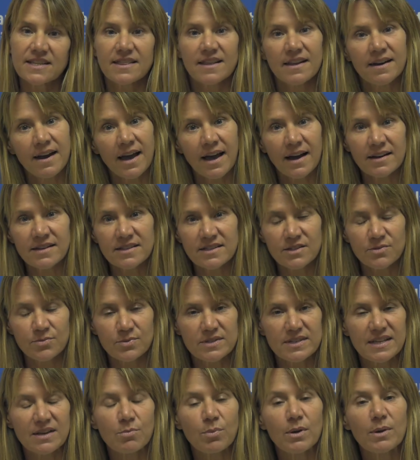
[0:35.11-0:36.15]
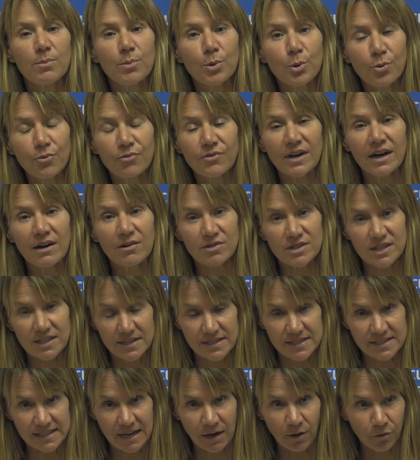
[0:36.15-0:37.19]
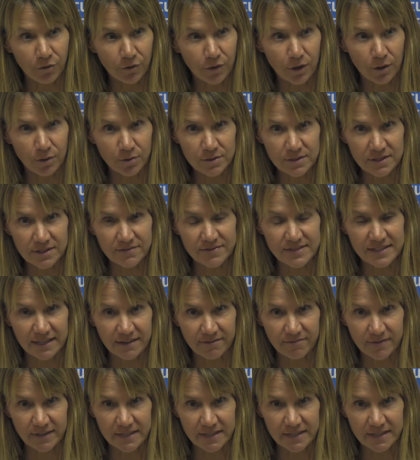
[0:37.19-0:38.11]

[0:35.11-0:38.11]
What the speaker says: The next was that we moved down to the south coast of St.